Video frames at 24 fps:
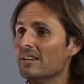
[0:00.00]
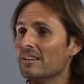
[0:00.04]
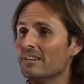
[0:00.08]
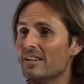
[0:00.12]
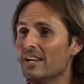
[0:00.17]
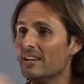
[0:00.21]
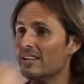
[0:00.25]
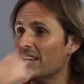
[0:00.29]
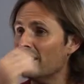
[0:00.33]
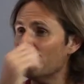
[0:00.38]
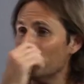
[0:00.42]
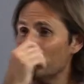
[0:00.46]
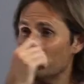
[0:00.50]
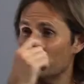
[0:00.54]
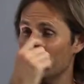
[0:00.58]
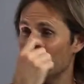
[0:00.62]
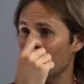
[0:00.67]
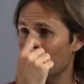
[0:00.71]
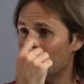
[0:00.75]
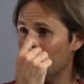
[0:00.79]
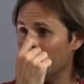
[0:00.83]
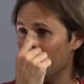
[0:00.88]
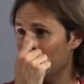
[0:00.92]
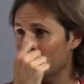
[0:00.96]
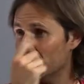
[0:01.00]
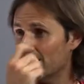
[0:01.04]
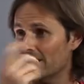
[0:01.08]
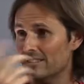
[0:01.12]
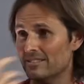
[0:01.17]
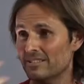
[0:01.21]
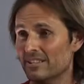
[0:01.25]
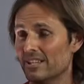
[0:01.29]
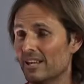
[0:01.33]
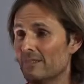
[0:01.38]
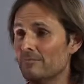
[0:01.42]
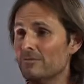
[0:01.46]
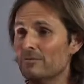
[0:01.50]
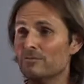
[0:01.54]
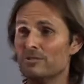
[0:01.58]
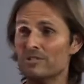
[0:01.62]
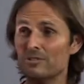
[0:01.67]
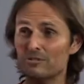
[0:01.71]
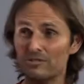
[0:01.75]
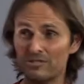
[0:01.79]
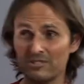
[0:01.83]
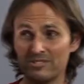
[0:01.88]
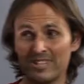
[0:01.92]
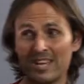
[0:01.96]
They love it when their partner doesn't love
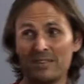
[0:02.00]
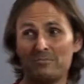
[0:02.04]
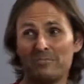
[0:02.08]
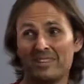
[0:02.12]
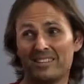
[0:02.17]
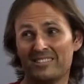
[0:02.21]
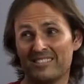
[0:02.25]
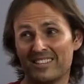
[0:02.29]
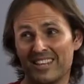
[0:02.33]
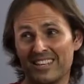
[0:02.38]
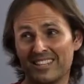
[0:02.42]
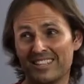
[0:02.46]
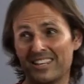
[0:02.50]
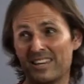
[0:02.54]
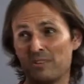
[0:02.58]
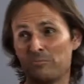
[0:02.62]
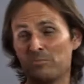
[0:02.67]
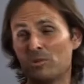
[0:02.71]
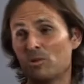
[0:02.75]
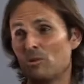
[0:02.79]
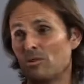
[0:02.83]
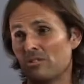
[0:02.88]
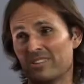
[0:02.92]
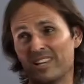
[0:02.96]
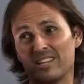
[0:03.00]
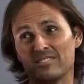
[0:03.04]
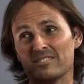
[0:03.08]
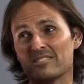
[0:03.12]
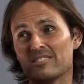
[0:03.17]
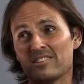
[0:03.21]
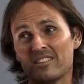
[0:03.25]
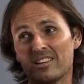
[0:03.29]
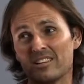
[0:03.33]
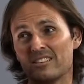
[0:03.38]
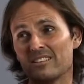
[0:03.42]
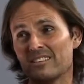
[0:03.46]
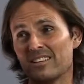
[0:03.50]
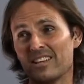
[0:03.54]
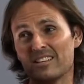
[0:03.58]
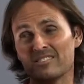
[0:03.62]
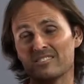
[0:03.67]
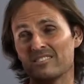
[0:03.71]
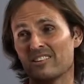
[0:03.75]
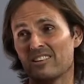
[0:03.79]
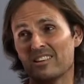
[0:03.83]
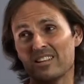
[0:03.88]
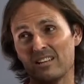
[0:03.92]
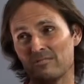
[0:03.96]
themselves because that means they get more. That's not,
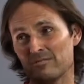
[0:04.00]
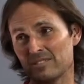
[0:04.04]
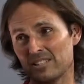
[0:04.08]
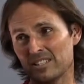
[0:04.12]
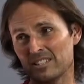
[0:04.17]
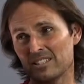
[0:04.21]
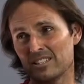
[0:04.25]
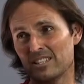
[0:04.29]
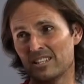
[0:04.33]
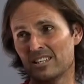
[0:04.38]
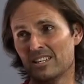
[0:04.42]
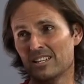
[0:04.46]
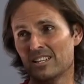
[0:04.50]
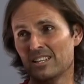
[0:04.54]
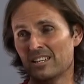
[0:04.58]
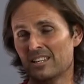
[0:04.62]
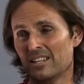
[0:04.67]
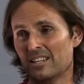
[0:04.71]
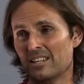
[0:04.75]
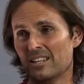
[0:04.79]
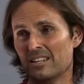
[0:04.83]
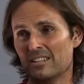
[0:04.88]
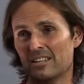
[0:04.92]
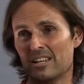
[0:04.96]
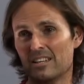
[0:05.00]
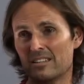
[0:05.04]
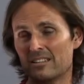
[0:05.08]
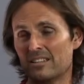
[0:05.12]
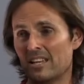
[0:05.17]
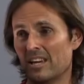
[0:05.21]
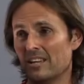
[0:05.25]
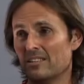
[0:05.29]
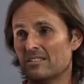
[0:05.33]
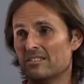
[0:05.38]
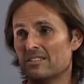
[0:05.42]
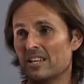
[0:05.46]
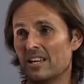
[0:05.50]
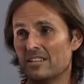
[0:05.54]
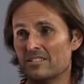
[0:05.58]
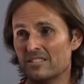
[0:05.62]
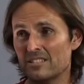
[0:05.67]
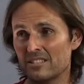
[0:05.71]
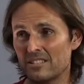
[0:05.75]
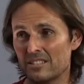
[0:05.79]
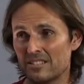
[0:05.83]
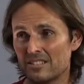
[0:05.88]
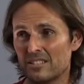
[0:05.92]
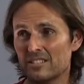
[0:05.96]
that's not loving. Yeah. That, that, that's
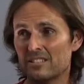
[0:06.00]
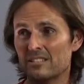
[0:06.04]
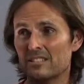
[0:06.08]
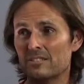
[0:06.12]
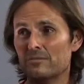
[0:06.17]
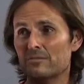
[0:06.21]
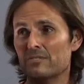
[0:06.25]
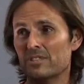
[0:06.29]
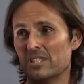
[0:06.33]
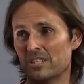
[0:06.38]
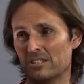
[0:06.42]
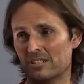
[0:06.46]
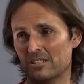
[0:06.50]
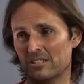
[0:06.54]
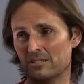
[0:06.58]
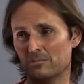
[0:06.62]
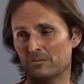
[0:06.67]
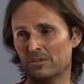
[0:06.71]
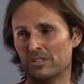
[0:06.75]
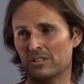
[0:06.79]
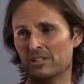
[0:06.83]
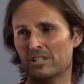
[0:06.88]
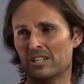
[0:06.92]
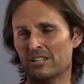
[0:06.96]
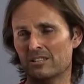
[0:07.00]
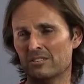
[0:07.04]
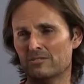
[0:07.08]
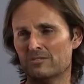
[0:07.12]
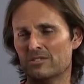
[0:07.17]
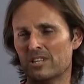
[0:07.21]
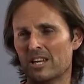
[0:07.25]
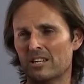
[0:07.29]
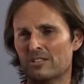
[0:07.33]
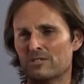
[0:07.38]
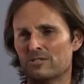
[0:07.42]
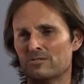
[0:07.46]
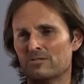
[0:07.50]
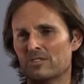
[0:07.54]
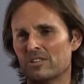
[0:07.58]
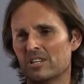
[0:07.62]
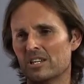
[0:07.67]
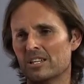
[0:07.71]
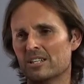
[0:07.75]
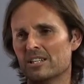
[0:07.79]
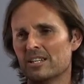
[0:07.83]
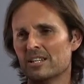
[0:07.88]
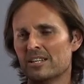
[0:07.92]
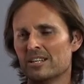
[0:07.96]
an addictive thing that we're getting
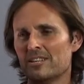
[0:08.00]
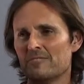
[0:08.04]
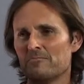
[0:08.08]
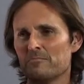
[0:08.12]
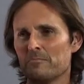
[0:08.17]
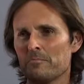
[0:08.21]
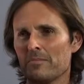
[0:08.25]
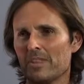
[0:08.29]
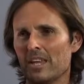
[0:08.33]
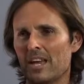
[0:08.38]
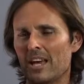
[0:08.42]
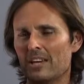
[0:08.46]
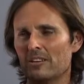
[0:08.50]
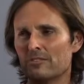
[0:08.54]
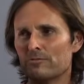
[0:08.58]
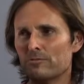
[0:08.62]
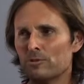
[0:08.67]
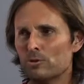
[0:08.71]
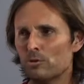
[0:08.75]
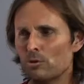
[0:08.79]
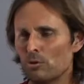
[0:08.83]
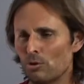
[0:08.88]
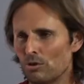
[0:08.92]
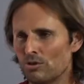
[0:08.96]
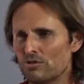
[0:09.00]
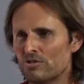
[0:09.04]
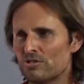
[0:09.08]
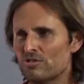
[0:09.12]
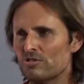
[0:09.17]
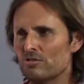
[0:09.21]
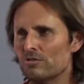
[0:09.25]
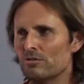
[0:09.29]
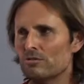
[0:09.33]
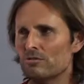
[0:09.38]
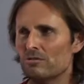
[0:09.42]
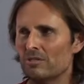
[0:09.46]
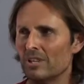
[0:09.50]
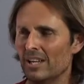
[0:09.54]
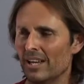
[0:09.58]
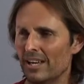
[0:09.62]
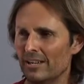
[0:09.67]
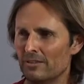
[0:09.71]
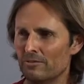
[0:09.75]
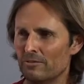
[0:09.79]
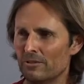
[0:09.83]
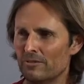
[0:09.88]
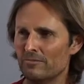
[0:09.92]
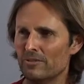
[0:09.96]
satisfied. And of course, sooner or
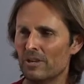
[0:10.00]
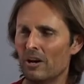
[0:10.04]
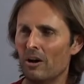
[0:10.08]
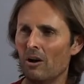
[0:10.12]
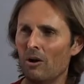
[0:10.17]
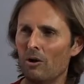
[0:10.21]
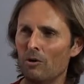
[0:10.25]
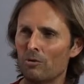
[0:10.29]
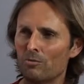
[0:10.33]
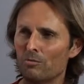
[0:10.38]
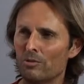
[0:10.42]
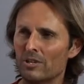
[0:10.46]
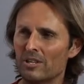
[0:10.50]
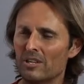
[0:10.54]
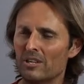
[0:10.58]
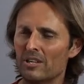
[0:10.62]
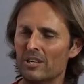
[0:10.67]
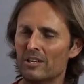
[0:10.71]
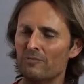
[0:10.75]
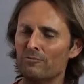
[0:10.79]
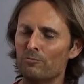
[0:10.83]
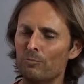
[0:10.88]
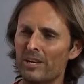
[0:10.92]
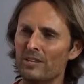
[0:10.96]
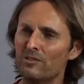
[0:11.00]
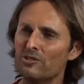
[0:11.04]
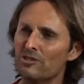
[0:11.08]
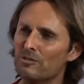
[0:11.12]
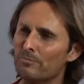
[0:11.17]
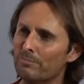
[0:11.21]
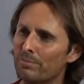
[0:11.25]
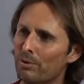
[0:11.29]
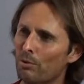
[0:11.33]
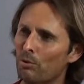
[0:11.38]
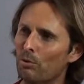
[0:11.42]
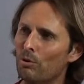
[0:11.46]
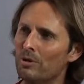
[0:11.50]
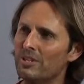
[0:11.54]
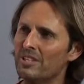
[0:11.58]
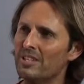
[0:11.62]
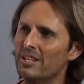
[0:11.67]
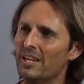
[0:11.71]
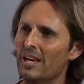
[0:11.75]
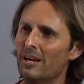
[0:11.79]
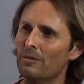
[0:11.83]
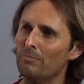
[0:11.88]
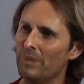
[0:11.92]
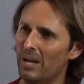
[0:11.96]
later, if, the whole re if we're
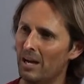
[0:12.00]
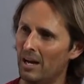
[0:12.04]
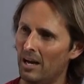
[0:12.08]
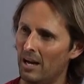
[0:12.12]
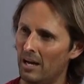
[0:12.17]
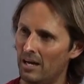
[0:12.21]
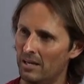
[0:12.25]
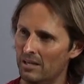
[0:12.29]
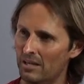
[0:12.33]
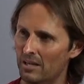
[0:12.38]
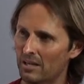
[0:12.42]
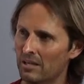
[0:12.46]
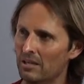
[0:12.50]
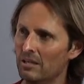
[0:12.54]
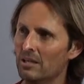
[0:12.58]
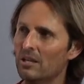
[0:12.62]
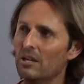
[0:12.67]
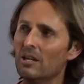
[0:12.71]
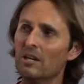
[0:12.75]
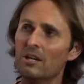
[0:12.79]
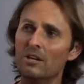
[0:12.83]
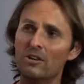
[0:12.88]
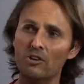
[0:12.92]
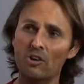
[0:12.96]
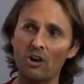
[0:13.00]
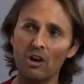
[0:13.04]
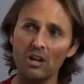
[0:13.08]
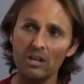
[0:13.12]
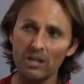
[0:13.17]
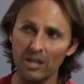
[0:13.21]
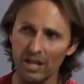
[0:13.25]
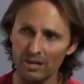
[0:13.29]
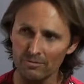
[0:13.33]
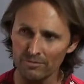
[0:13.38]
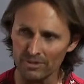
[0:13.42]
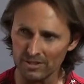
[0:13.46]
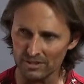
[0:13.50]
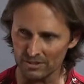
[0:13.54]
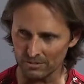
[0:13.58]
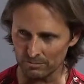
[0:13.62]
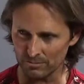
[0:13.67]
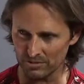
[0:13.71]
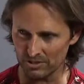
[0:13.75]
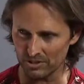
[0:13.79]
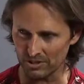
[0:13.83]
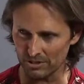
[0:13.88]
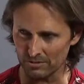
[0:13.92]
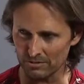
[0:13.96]
supporting our partner not loving
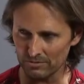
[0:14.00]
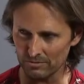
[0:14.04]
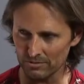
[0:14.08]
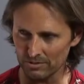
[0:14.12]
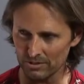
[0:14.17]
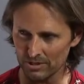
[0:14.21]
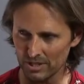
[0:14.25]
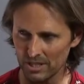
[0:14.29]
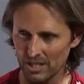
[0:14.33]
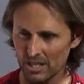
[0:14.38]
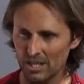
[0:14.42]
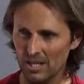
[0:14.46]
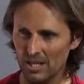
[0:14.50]
themselves,